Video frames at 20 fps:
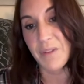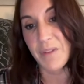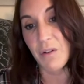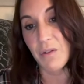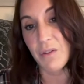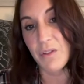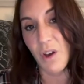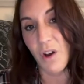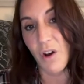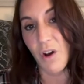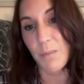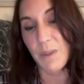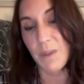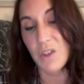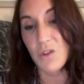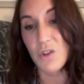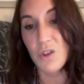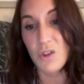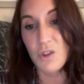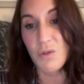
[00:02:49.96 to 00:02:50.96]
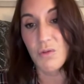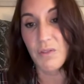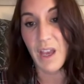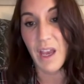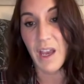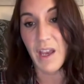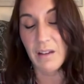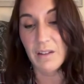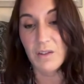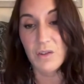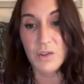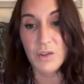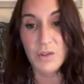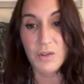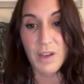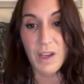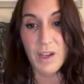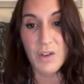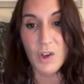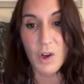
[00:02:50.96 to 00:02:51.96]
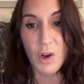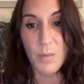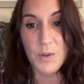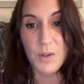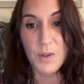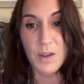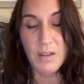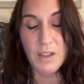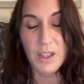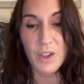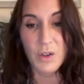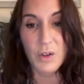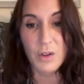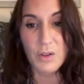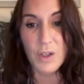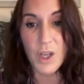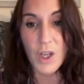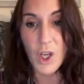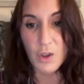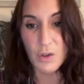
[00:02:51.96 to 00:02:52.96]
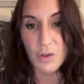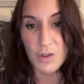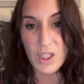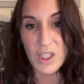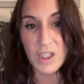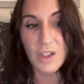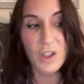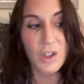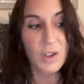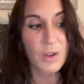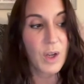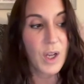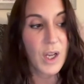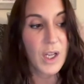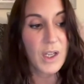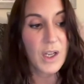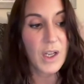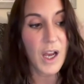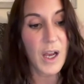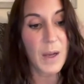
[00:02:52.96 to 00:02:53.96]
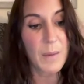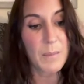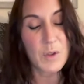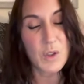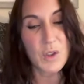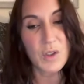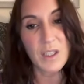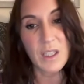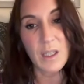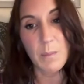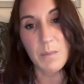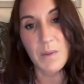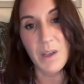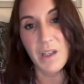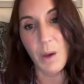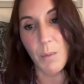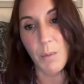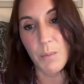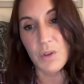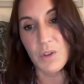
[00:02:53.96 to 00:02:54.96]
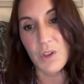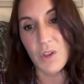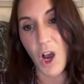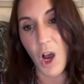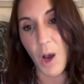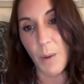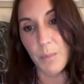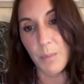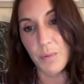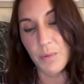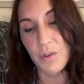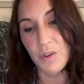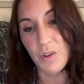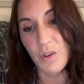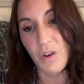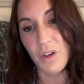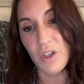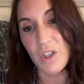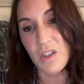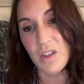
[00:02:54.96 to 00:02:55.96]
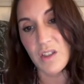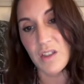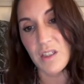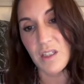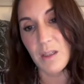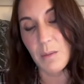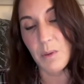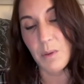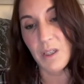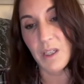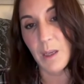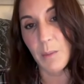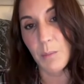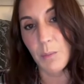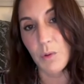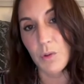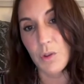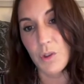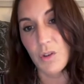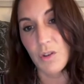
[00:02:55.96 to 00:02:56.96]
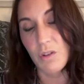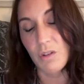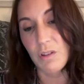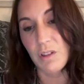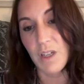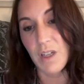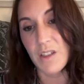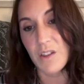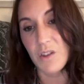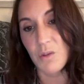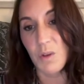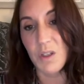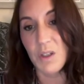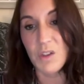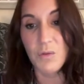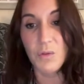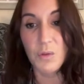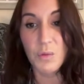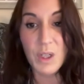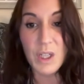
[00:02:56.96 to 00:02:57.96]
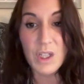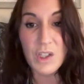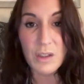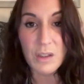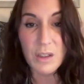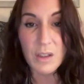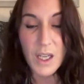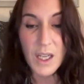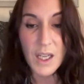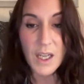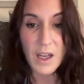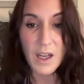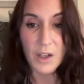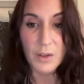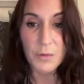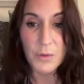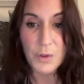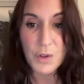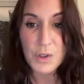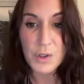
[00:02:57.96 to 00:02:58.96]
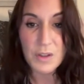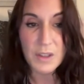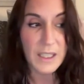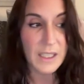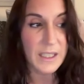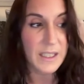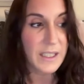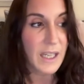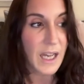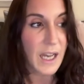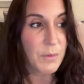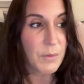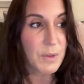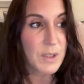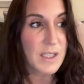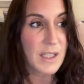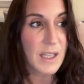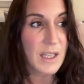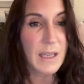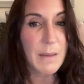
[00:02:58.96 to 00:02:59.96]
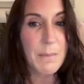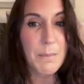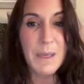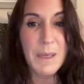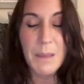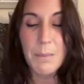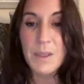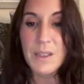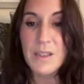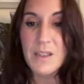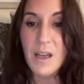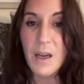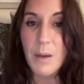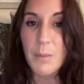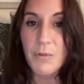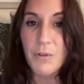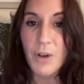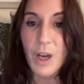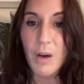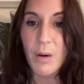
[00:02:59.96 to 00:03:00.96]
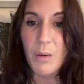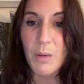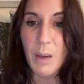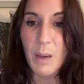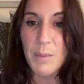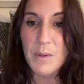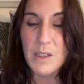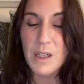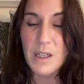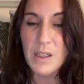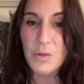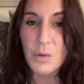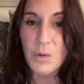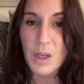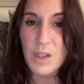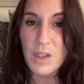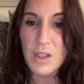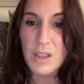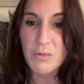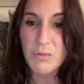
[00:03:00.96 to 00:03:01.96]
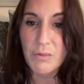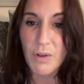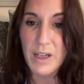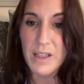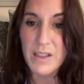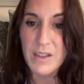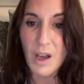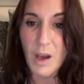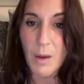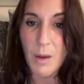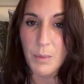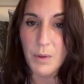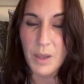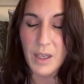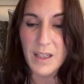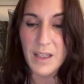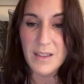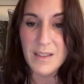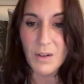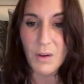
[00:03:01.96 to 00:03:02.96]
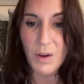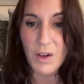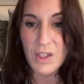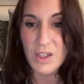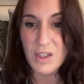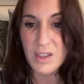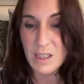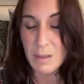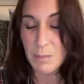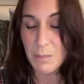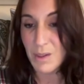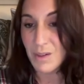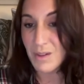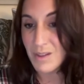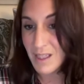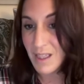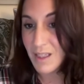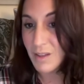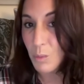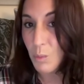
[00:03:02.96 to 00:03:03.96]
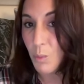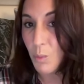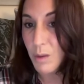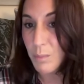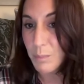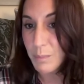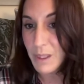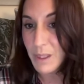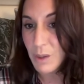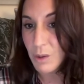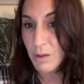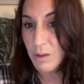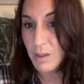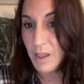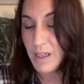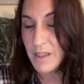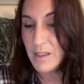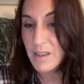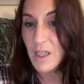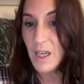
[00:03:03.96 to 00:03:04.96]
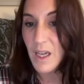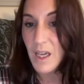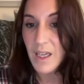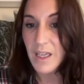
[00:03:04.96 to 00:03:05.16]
terrorist armies, to do their job, so that they could continue to keep their numbers up, the RSGC being able to colonize the rest of the region. Unfortunately, I would say it may be time for Arab capital to actually rise up against the RSGC, because they're the one being colonized.